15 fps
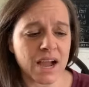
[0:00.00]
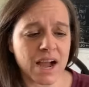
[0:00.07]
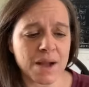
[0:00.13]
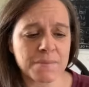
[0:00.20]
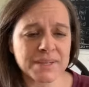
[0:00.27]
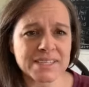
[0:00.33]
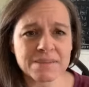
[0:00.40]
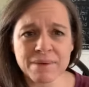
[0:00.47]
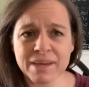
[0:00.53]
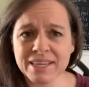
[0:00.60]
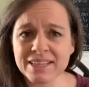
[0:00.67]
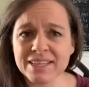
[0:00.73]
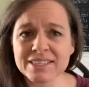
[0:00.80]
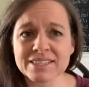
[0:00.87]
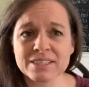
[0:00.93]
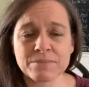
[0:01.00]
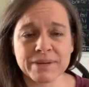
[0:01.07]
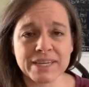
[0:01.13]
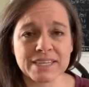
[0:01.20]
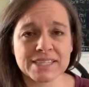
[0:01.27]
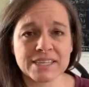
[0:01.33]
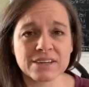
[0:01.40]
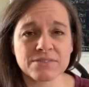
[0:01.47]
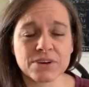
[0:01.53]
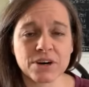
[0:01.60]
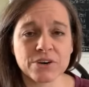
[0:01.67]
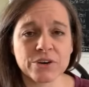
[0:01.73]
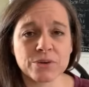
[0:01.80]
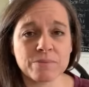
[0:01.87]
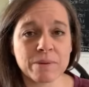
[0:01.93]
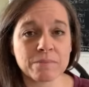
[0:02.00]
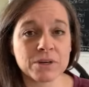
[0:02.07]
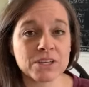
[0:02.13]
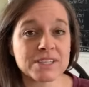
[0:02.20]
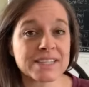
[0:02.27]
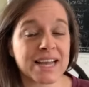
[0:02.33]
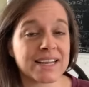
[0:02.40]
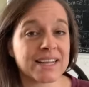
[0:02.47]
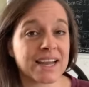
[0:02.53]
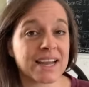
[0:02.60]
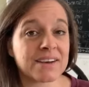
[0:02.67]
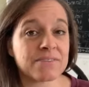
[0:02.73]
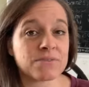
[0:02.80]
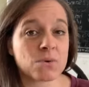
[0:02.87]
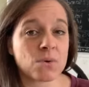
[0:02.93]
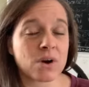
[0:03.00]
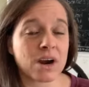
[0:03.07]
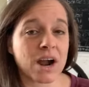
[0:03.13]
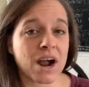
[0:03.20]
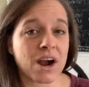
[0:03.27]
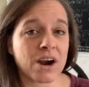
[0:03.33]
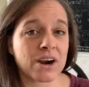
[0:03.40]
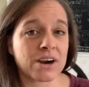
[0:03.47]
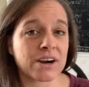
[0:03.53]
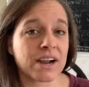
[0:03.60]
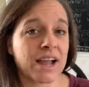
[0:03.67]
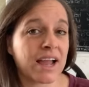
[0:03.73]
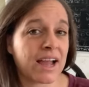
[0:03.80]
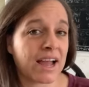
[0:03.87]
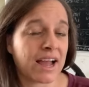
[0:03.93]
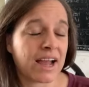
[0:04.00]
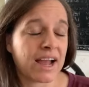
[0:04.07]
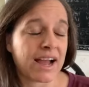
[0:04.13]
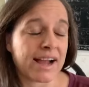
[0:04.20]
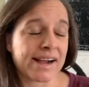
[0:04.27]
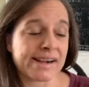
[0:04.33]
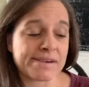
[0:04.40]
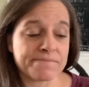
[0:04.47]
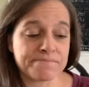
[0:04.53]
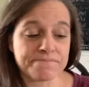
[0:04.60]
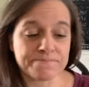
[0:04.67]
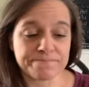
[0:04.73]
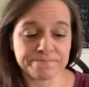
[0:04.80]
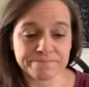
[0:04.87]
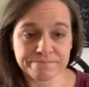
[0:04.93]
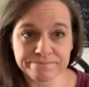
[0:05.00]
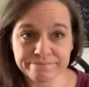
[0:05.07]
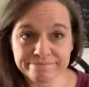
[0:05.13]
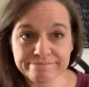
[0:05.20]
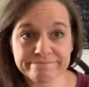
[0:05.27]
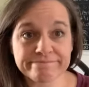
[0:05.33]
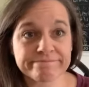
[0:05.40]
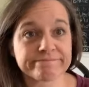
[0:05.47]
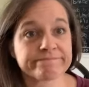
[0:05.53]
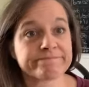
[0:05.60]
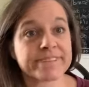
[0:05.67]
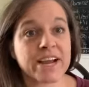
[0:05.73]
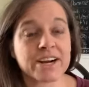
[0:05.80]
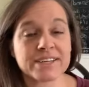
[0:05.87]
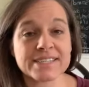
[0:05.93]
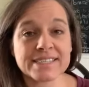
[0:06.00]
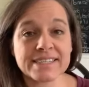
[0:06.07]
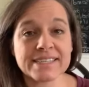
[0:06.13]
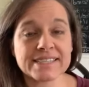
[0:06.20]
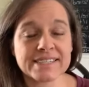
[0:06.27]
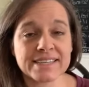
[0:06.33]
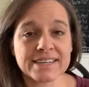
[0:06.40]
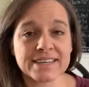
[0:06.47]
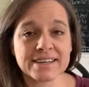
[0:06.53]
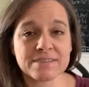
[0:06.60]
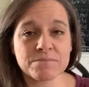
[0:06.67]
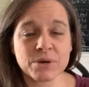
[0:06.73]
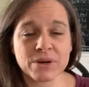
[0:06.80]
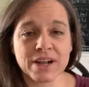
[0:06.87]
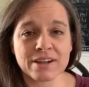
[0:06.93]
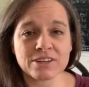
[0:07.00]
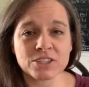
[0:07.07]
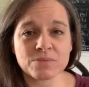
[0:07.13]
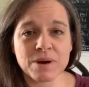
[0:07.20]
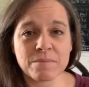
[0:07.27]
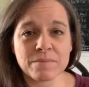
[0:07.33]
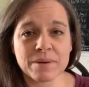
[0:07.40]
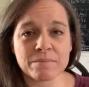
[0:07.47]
um, to make things a little bit easier for our new members and then for our um, our seasoned Milk Allergy Mom